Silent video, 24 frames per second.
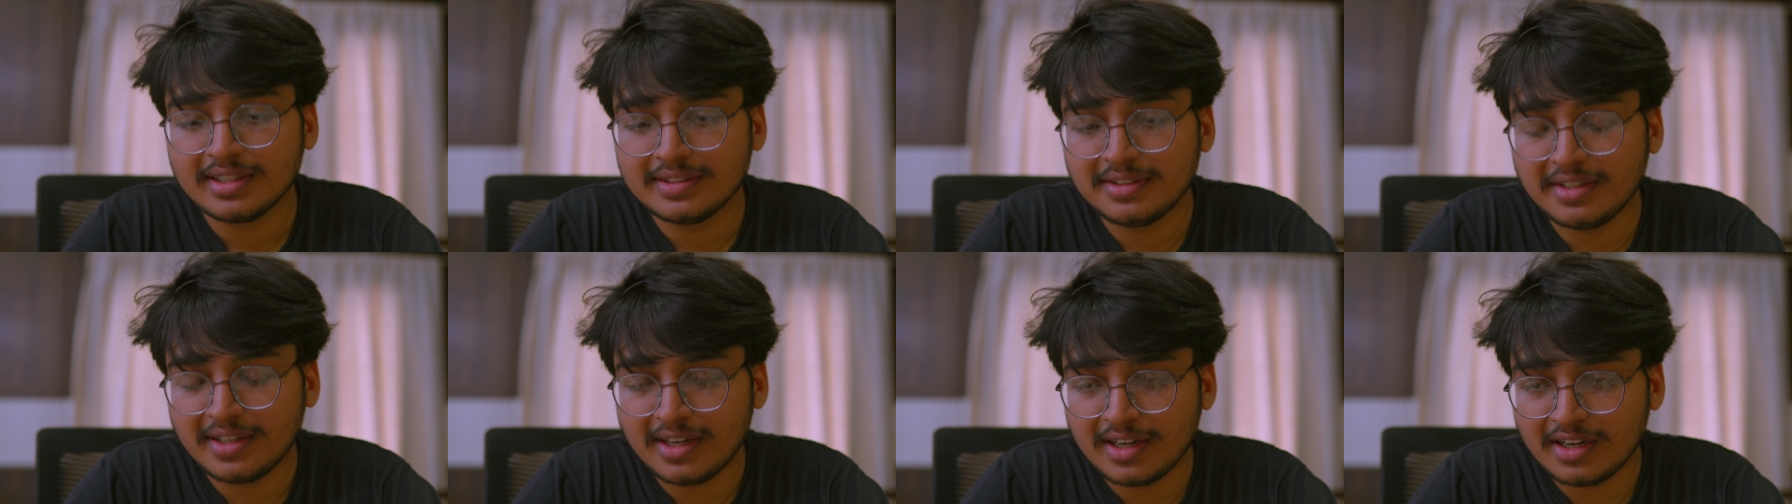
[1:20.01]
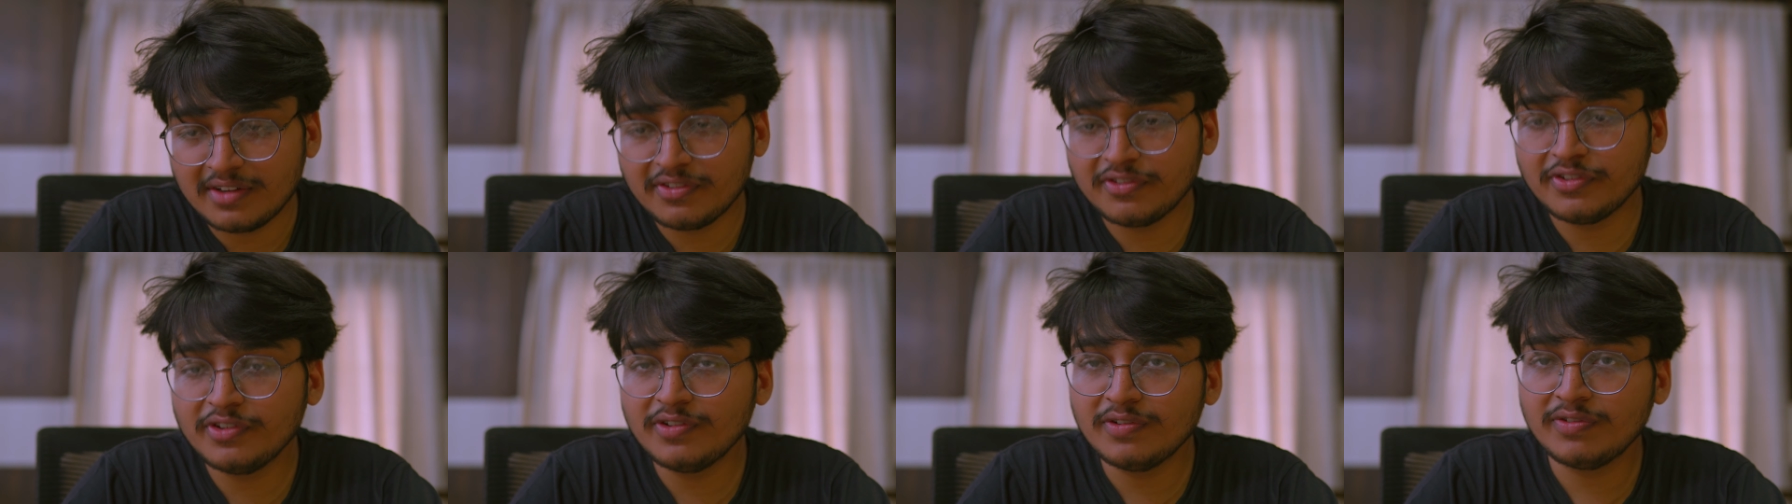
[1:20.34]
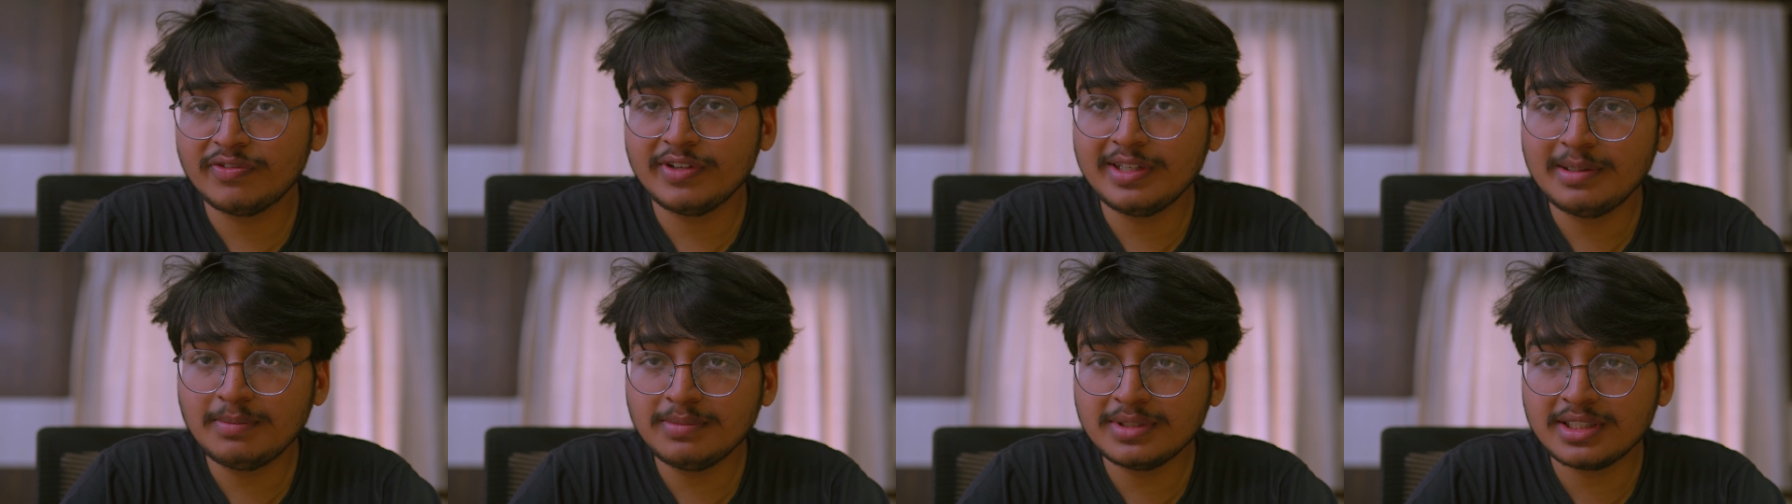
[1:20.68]
there are a few
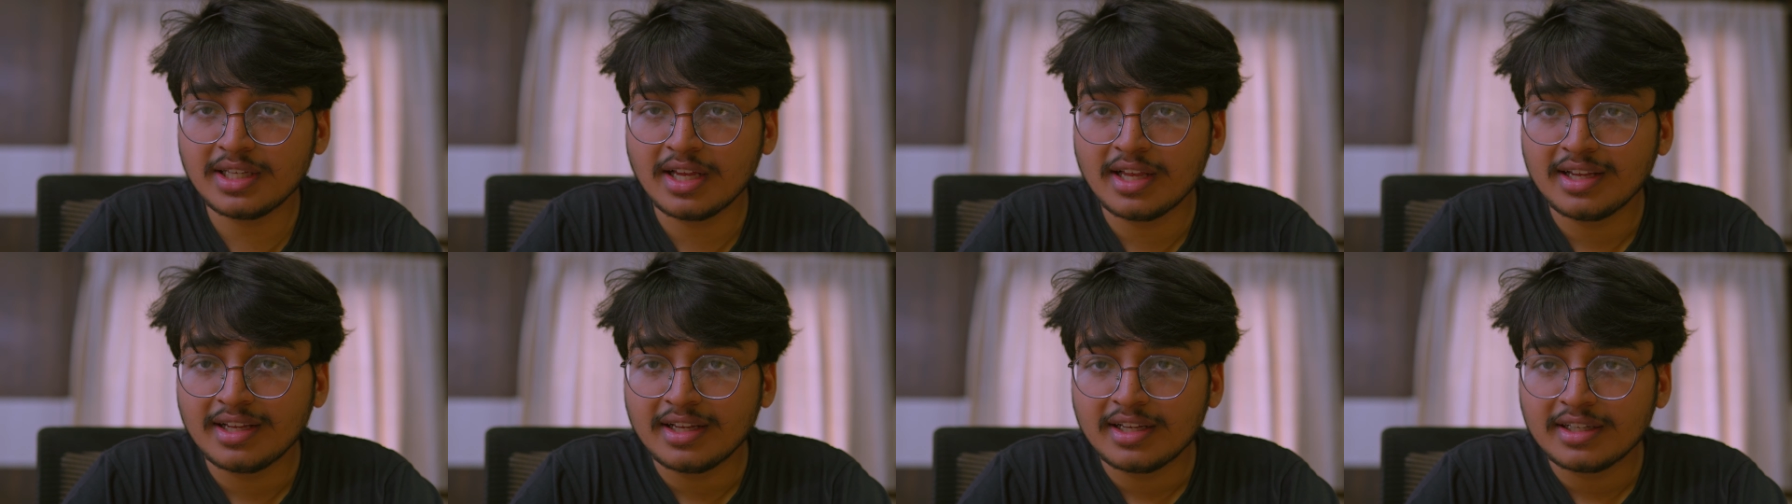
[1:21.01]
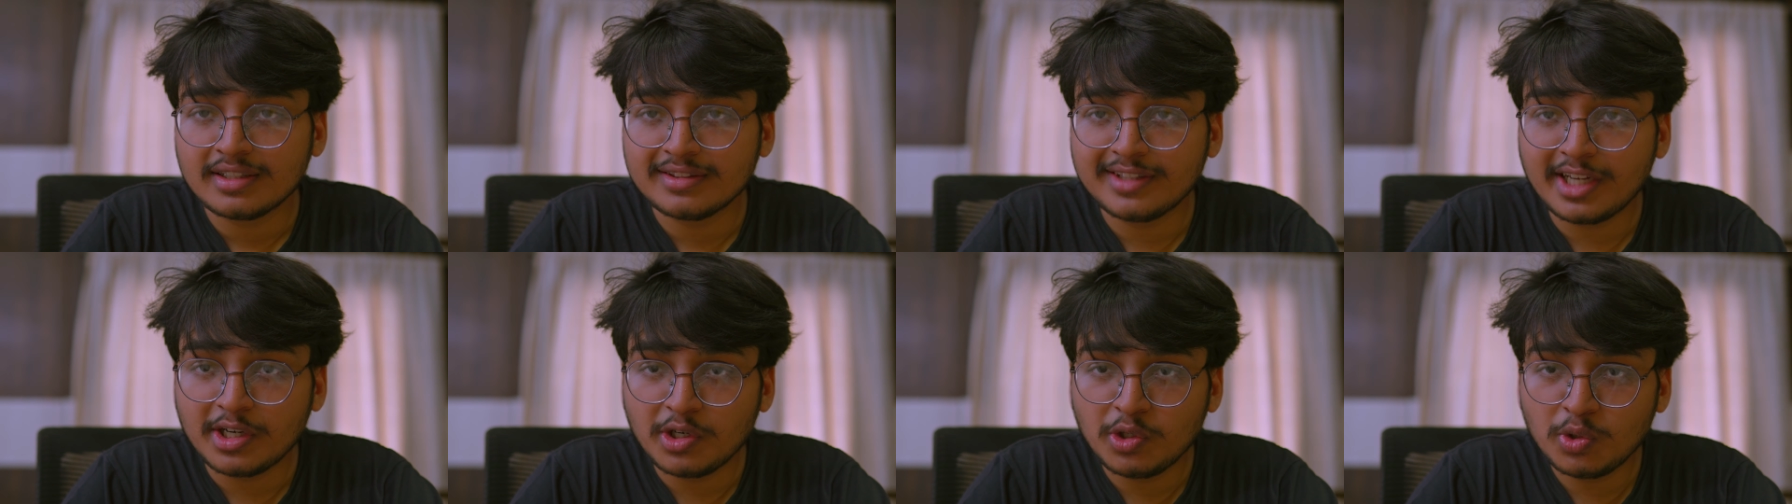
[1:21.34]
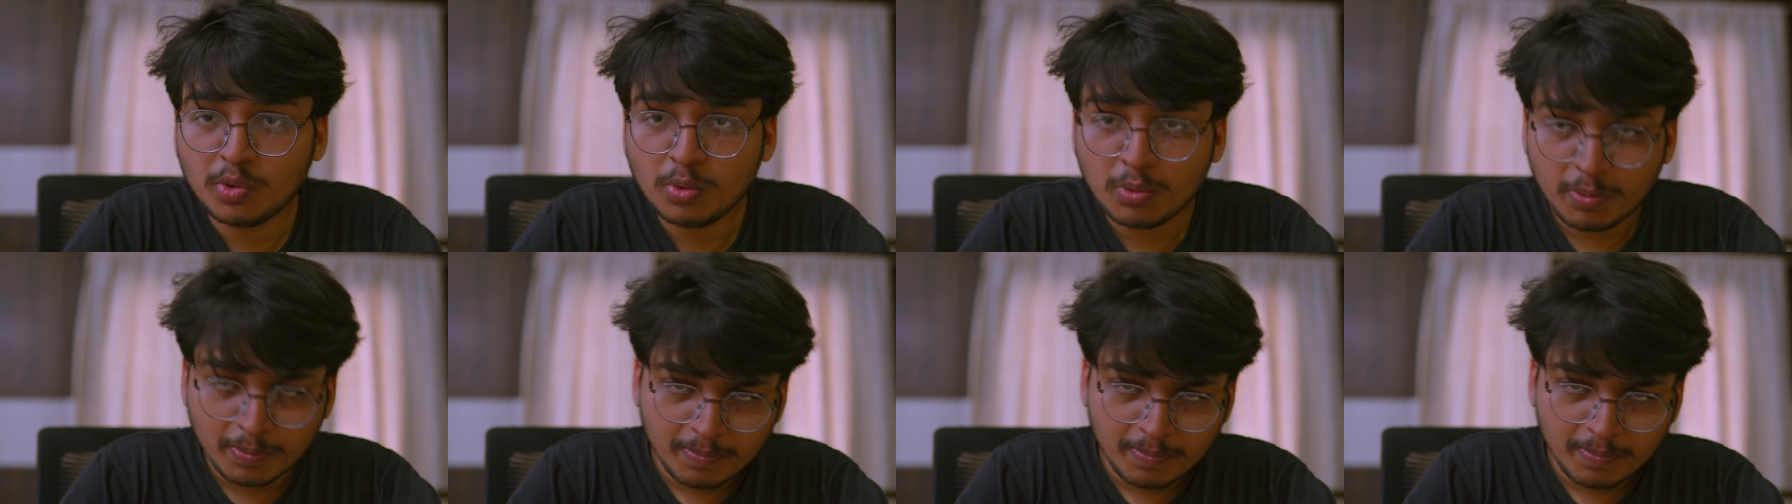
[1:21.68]
films that